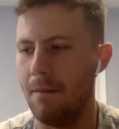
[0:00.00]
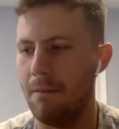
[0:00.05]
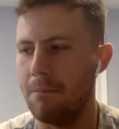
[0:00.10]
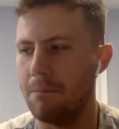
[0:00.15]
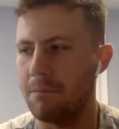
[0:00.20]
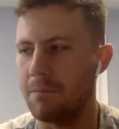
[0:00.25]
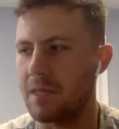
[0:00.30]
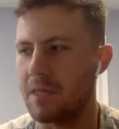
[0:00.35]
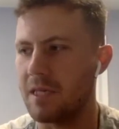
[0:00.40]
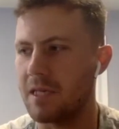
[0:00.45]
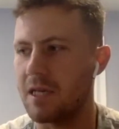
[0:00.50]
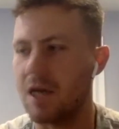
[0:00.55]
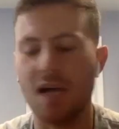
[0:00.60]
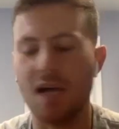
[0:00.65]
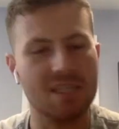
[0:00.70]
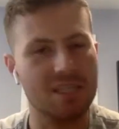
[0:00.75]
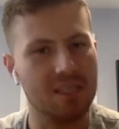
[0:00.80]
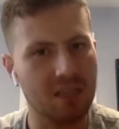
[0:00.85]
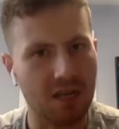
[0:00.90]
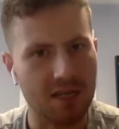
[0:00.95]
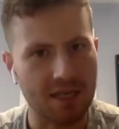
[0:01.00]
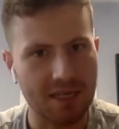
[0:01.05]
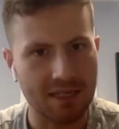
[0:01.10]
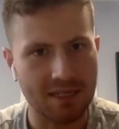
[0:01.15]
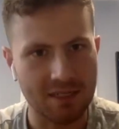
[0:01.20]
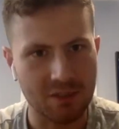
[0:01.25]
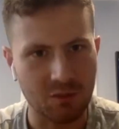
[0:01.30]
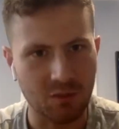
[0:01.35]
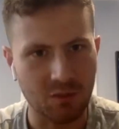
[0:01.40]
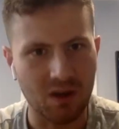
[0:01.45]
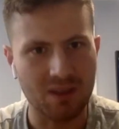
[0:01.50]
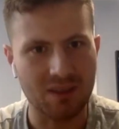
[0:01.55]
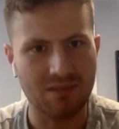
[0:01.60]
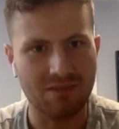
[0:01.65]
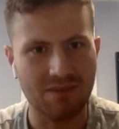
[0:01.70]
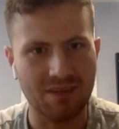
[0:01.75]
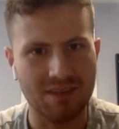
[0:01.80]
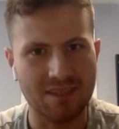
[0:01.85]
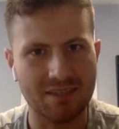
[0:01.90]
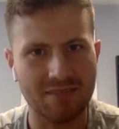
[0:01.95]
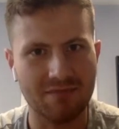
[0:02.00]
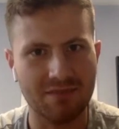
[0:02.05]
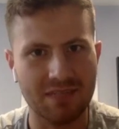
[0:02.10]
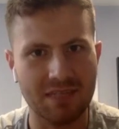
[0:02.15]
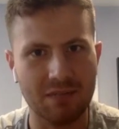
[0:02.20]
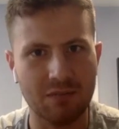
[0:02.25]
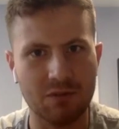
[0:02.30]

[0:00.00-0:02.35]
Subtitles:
He got stuck in as well defensively,